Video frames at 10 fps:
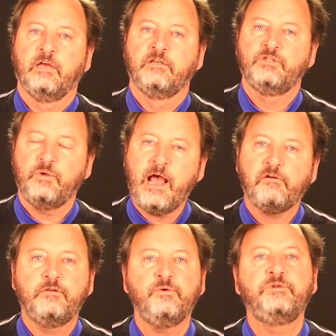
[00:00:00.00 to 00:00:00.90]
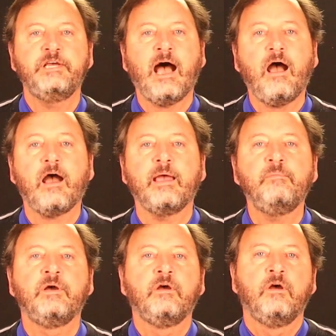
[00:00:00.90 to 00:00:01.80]
So now through
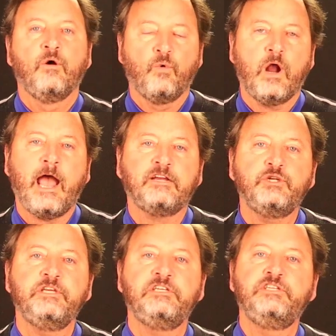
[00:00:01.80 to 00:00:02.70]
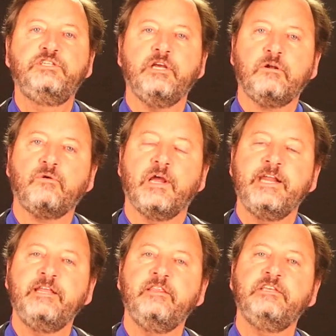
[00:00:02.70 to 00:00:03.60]
time, we're actually
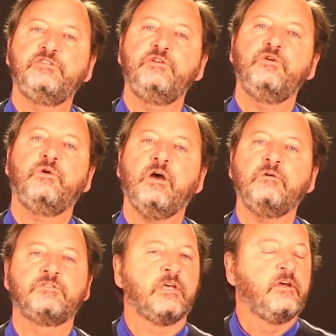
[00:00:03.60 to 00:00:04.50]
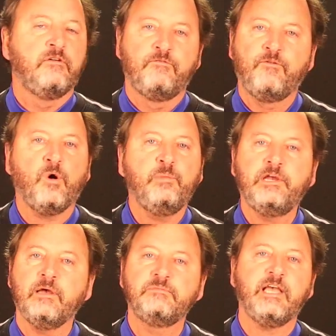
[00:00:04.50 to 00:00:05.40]
generating these new codes. 4
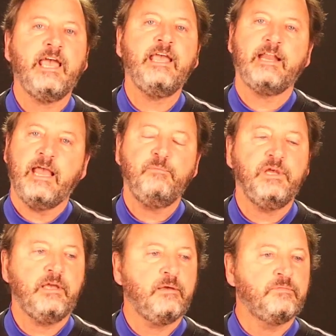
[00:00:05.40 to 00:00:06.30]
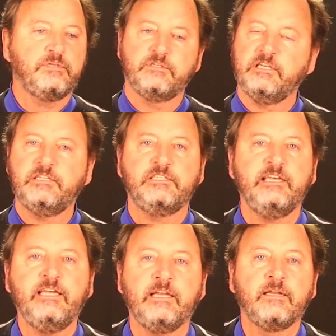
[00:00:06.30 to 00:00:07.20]
becomes 8, 8 becomes
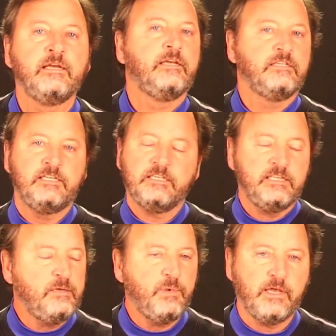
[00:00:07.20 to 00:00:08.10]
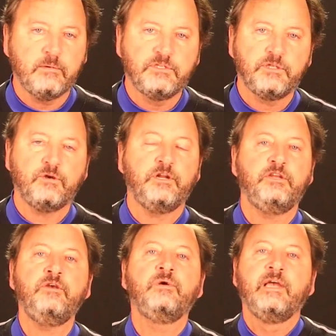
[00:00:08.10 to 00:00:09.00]
16, 16 becomes
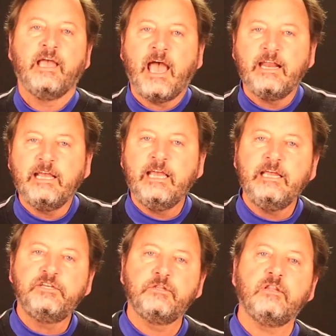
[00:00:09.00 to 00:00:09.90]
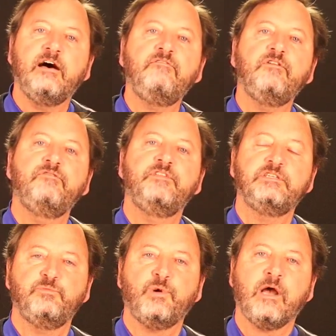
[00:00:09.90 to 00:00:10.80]
32. At each level of
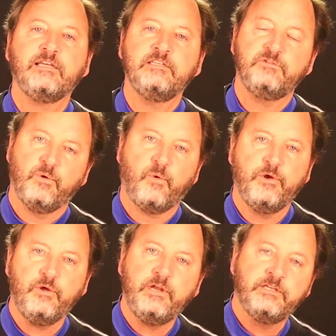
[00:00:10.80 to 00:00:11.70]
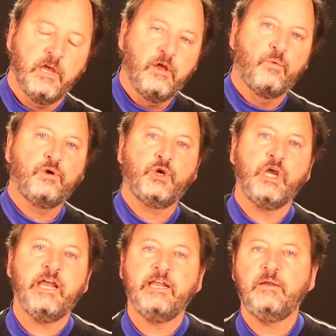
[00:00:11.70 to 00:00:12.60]
this process, what we're doing is we're
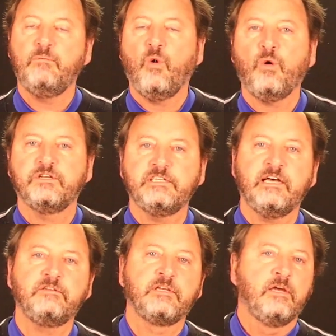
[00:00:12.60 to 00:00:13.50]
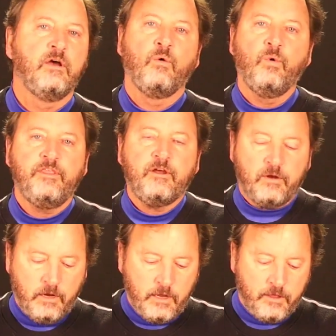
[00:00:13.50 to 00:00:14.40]
creating more cells. Well, they're